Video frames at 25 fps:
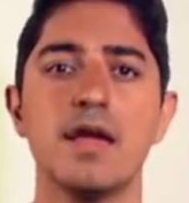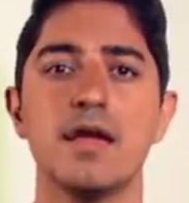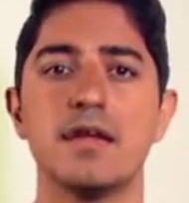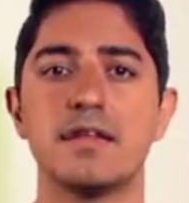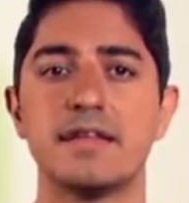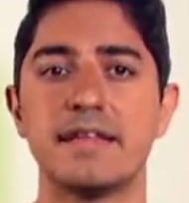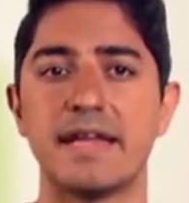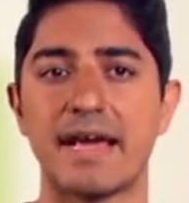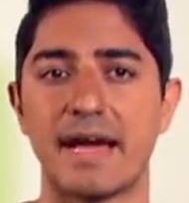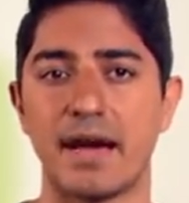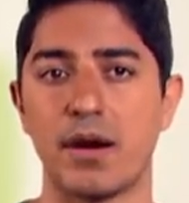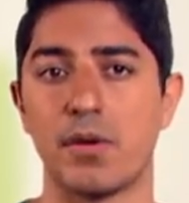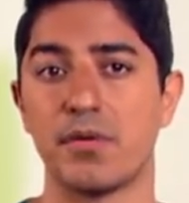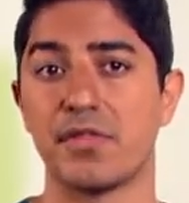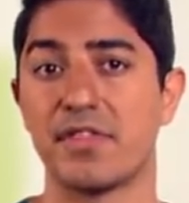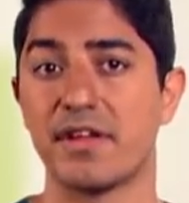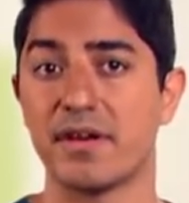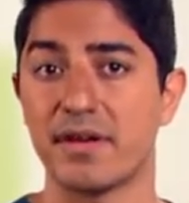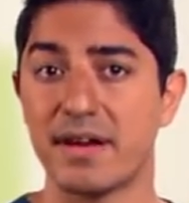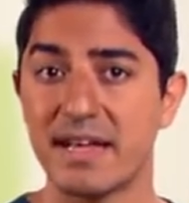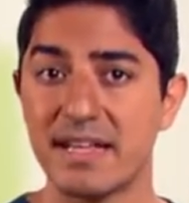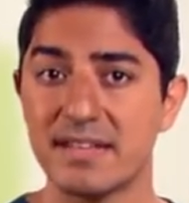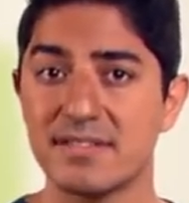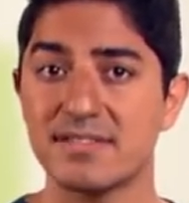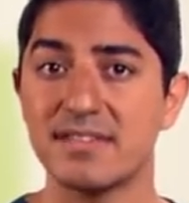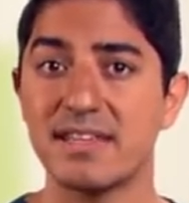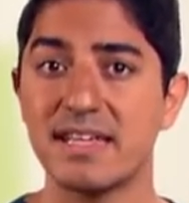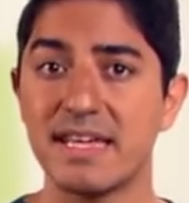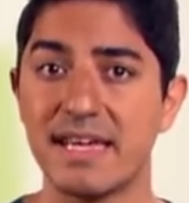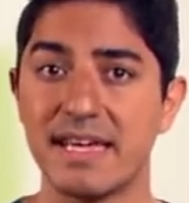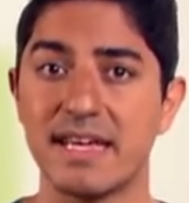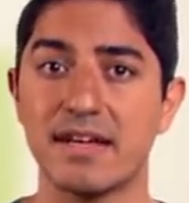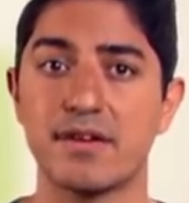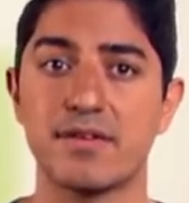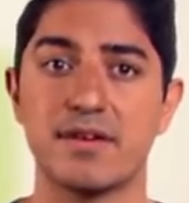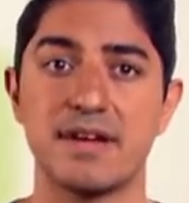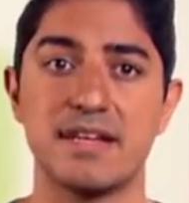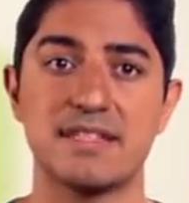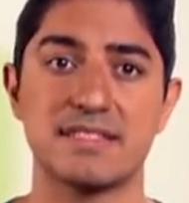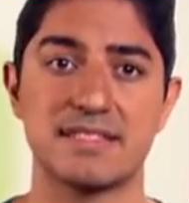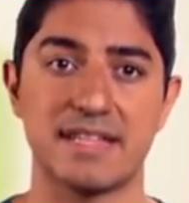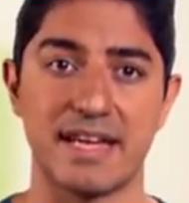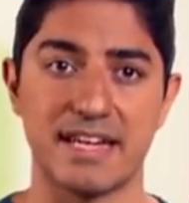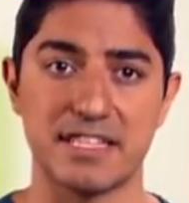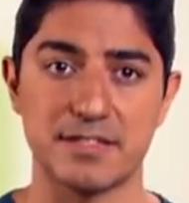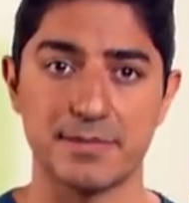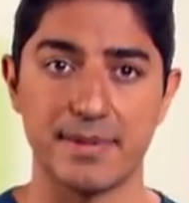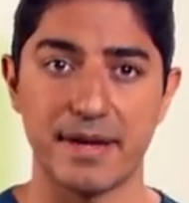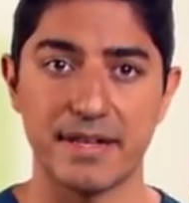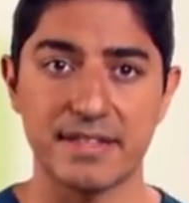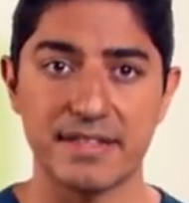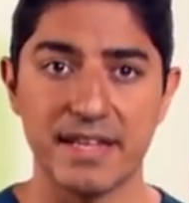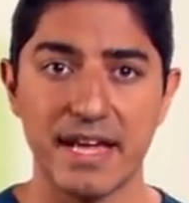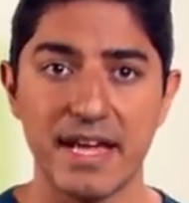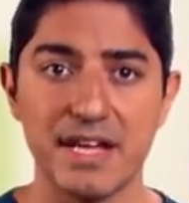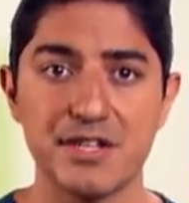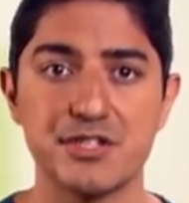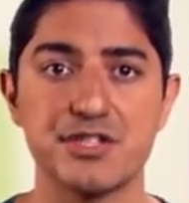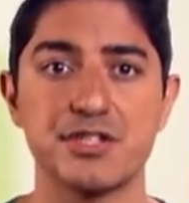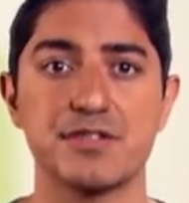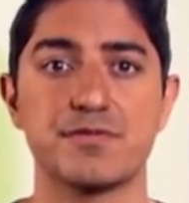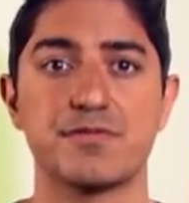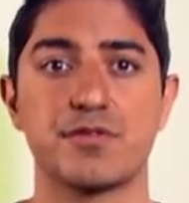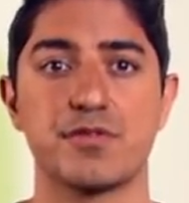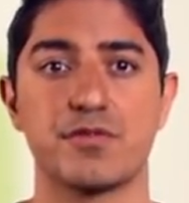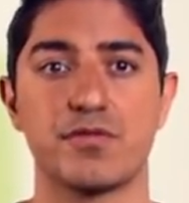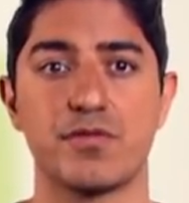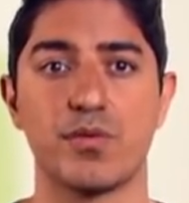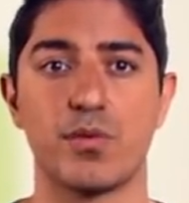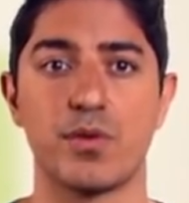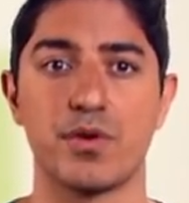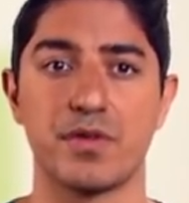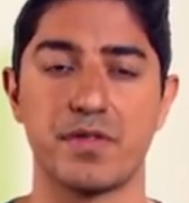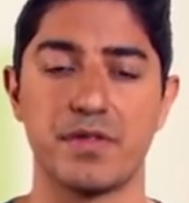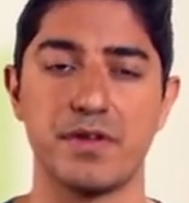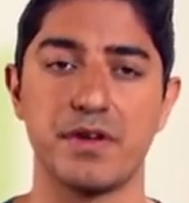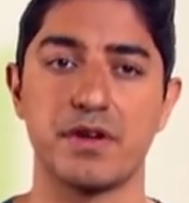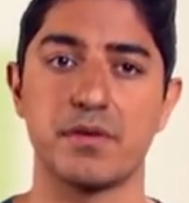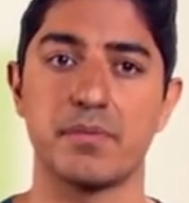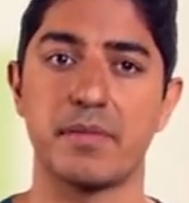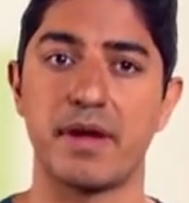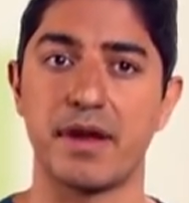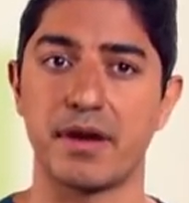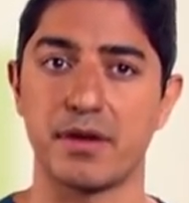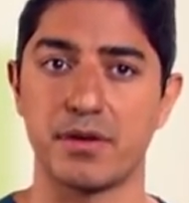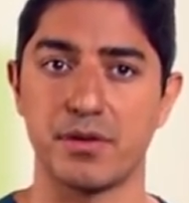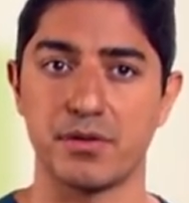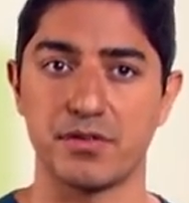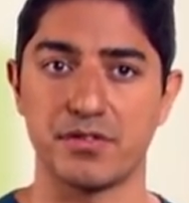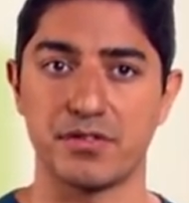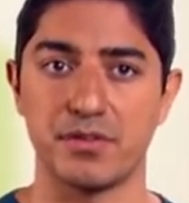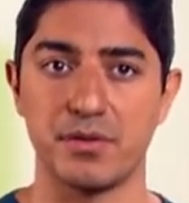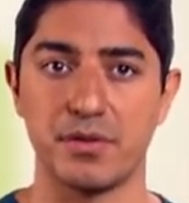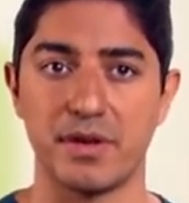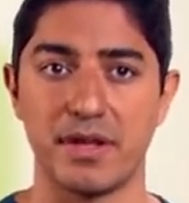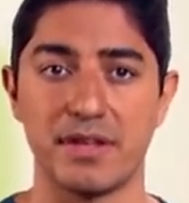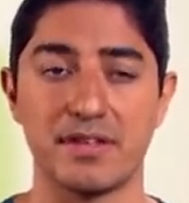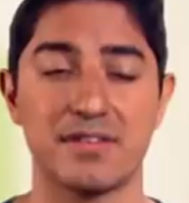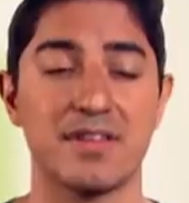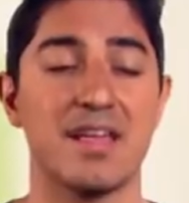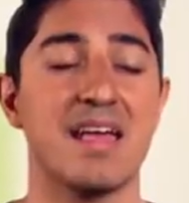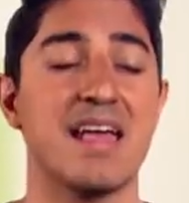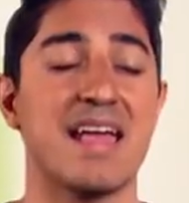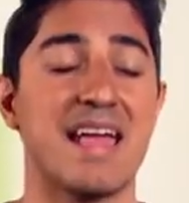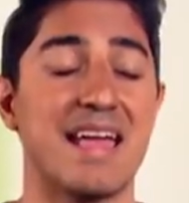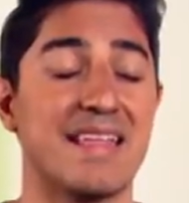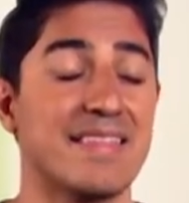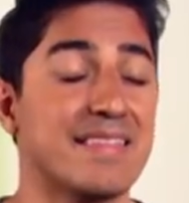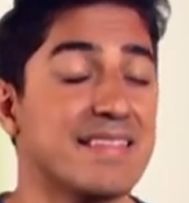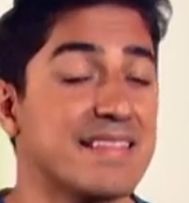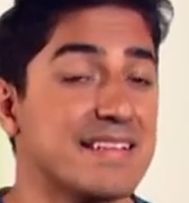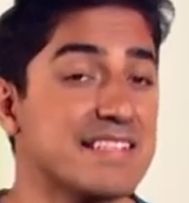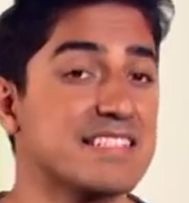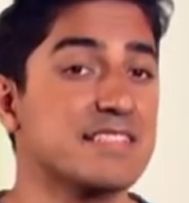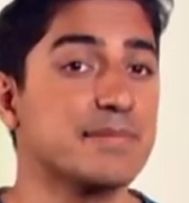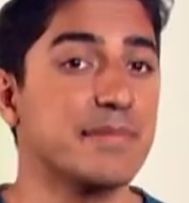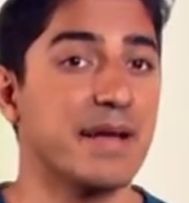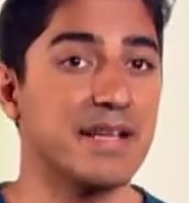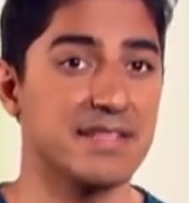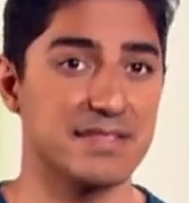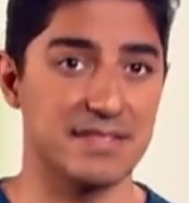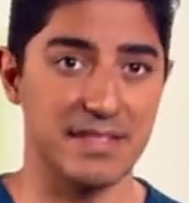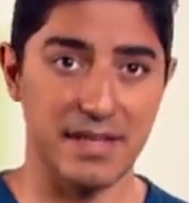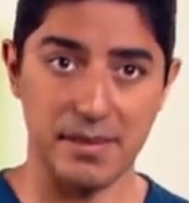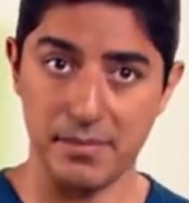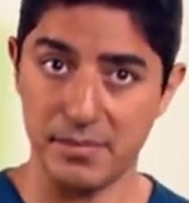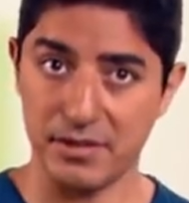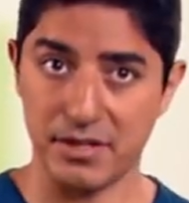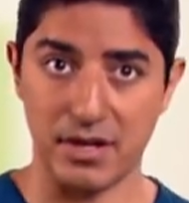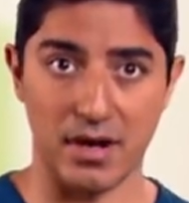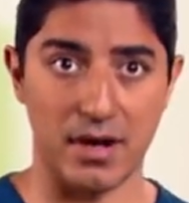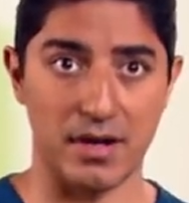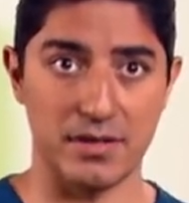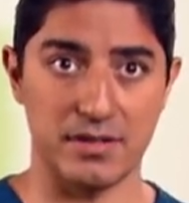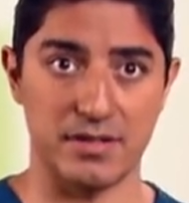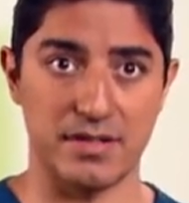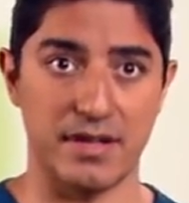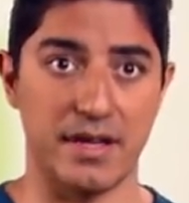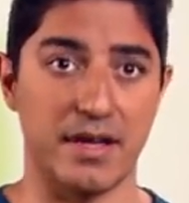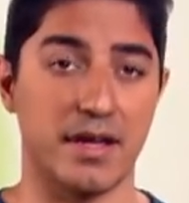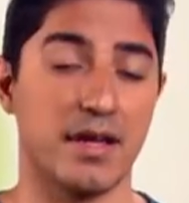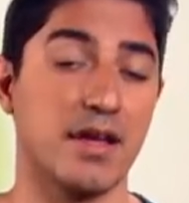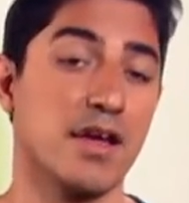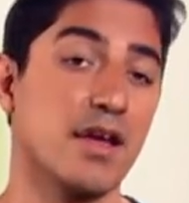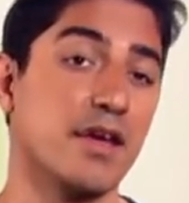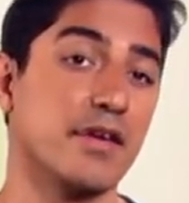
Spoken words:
Now, there is the increased expectation for fourth-year medical students, and this may seem daunting.